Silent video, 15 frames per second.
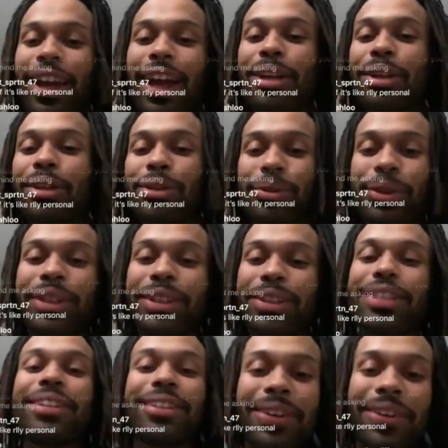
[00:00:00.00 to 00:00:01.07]
and then
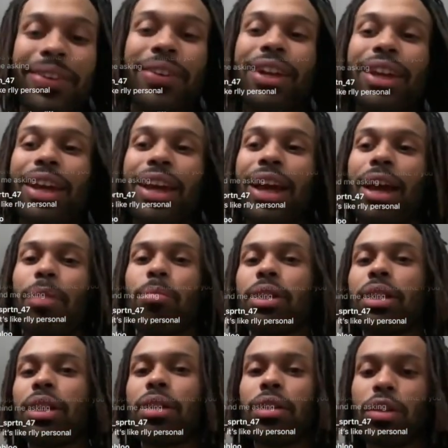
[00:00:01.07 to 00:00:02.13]
3,
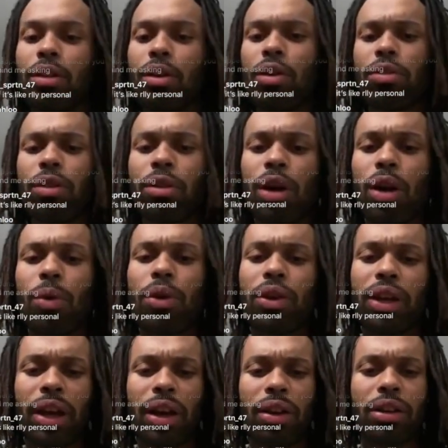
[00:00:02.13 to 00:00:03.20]
But then the lower
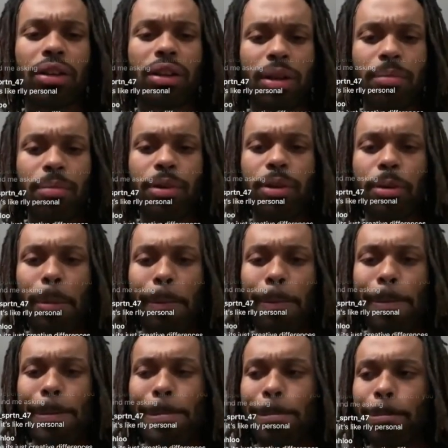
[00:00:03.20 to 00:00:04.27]
you get on the number,
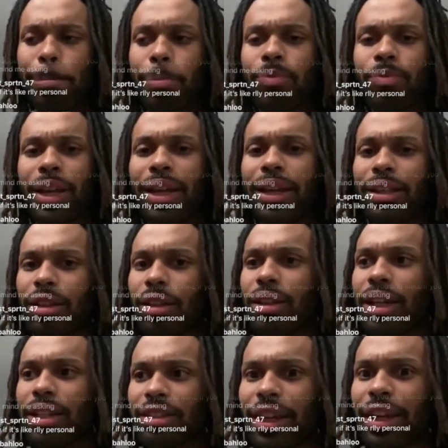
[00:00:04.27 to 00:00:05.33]
the
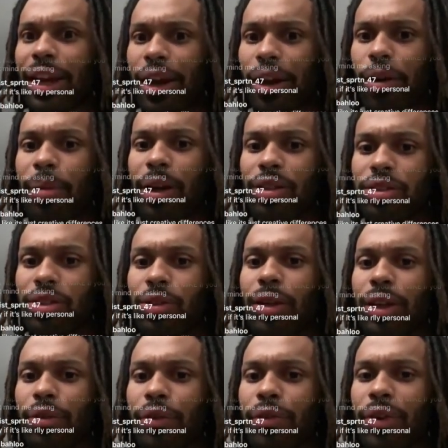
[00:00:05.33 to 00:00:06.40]
less they care about you
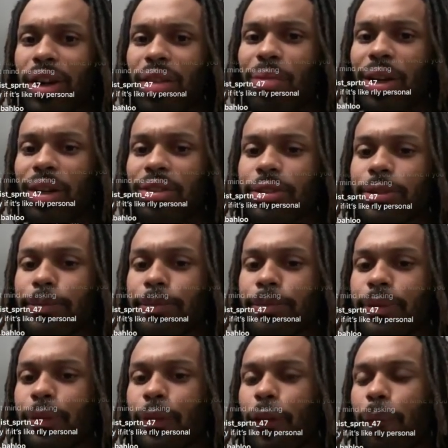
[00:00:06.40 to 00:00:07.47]
and give a fuck about you.
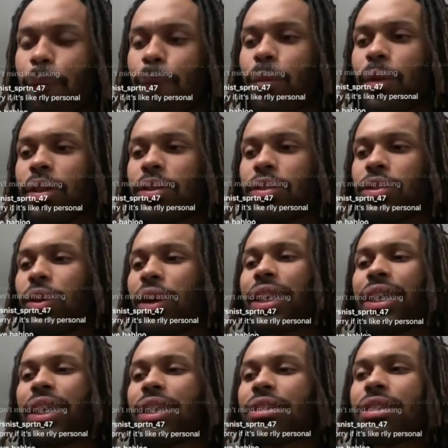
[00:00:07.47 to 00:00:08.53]
So I
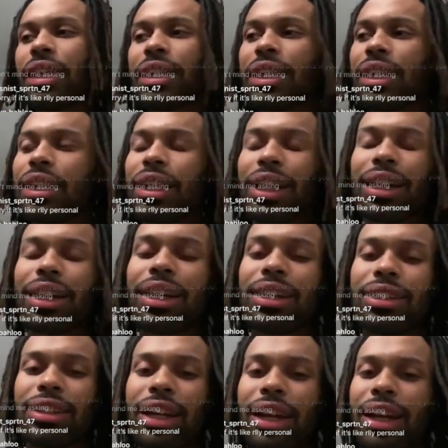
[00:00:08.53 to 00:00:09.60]
can't
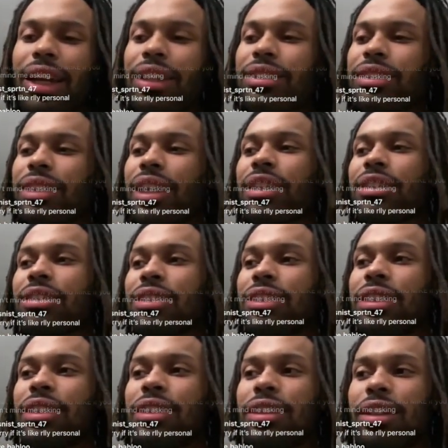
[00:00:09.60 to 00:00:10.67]
stand to
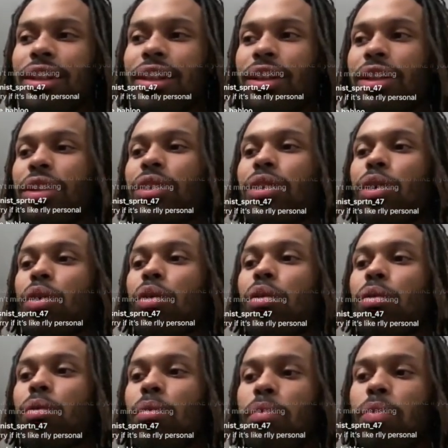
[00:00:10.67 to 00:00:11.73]
see,
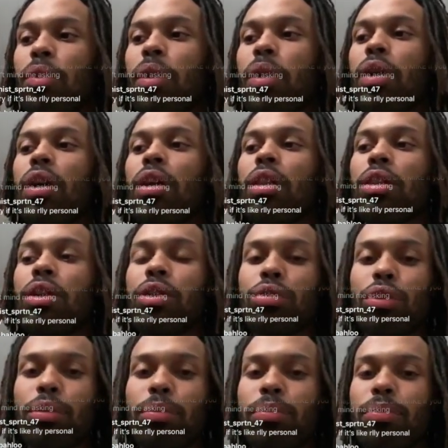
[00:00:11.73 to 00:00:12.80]
the
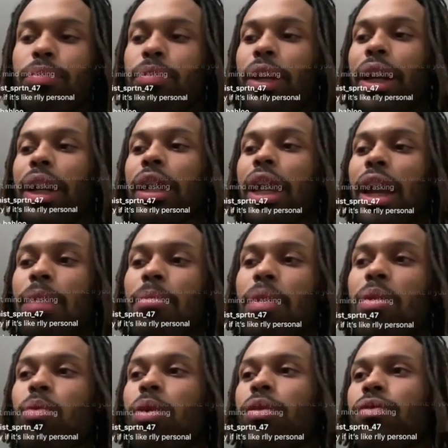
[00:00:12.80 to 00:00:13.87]
group that I came
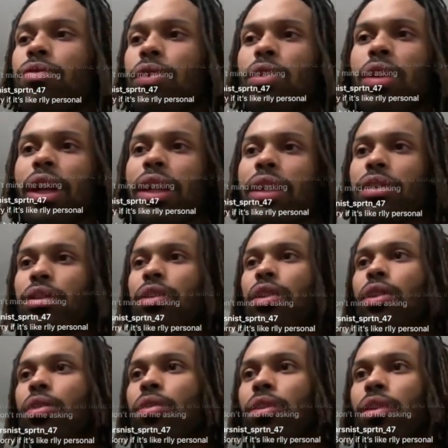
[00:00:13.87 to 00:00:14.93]
up with feel like, they